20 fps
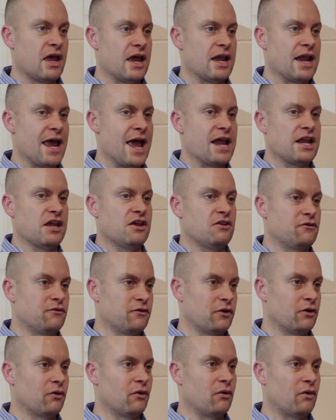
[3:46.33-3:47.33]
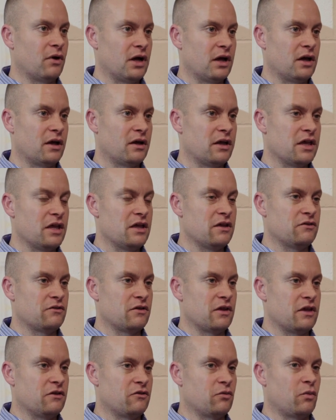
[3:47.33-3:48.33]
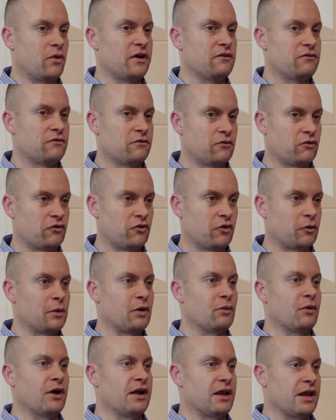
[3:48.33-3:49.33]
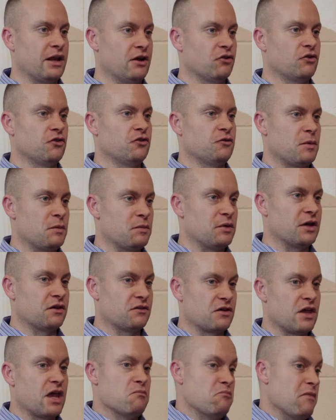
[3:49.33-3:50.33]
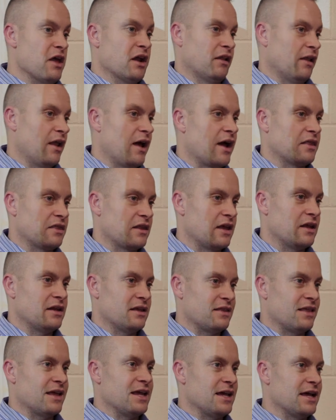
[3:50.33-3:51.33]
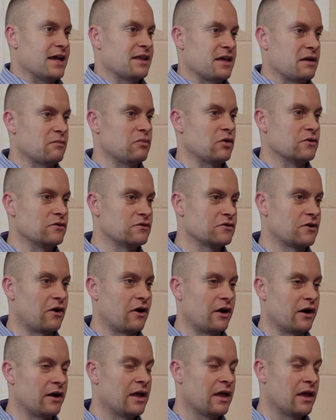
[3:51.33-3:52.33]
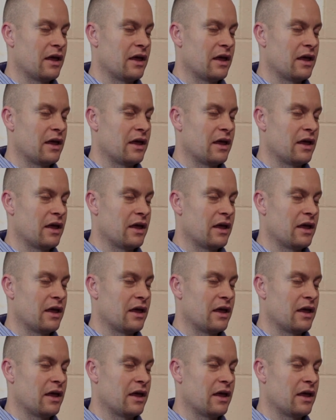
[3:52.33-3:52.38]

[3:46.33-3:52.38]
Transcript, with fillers: And at his funeral, uh, his his wife took me around and introduced me because it, it meant a lot that that he got that postcard.